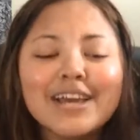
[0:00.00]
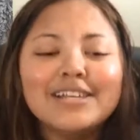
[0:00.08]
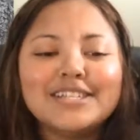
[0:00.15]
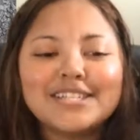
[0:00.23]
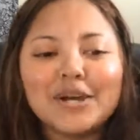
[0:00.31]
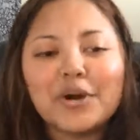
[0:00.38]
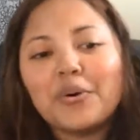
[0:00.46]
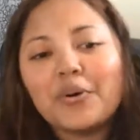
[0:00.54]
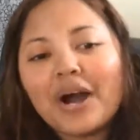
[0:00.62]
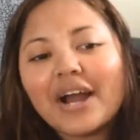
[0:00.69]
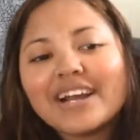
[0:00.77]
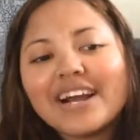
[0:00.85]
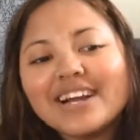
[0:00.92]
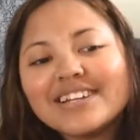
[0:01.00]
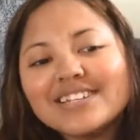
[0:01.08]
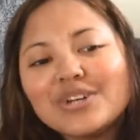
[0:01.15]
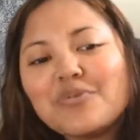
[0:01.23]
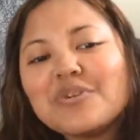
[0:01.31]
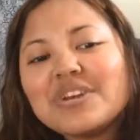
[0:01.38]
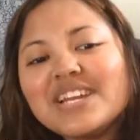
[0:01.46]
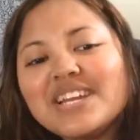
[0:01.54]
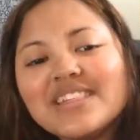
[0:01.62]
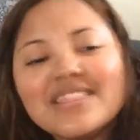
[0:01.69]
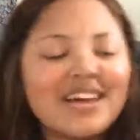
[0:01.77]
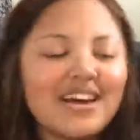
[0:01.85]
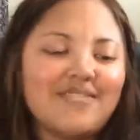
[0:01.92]
So I kind of don't
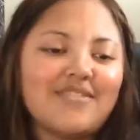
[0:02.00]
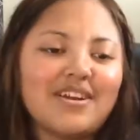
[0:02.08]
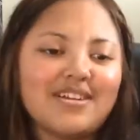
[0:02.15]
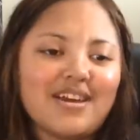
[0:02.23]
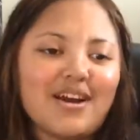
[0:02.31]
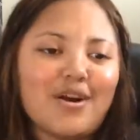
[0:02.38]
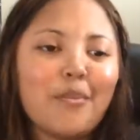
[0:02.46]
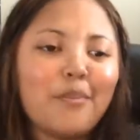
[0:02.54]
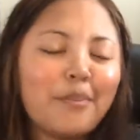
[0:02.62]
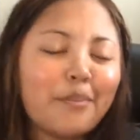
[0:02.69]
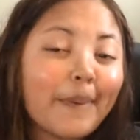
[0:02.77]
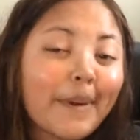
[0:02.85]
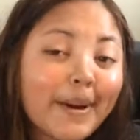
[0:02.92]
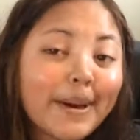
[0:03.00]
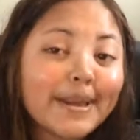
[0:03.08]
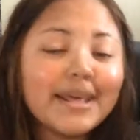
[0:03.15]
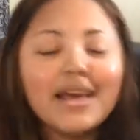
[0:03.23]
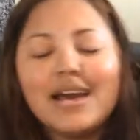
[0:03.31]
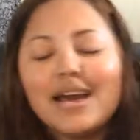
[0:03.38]
need that right now, but